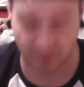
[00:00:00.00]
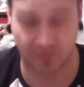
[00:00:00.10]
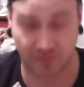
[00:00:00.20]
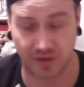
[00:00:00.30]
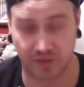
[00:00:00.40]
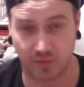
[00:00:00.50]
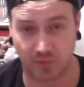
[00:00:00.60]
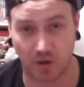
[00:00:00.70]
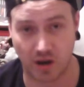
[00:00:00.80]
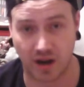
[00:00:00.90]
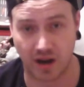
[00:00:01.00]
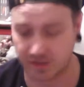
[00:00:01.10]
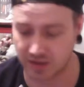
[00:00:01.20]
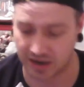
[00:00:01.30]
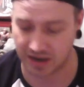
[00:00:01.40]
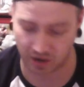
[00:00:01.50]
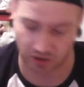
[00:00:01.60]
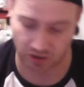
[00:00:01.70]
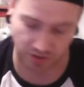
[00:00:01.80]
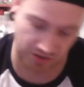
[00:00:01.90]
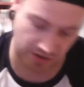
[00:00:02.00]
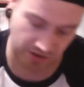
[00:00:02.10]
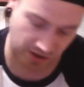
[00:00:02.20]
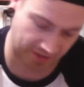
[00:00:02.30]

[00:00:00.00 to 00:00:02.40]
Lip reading: that online, and I got I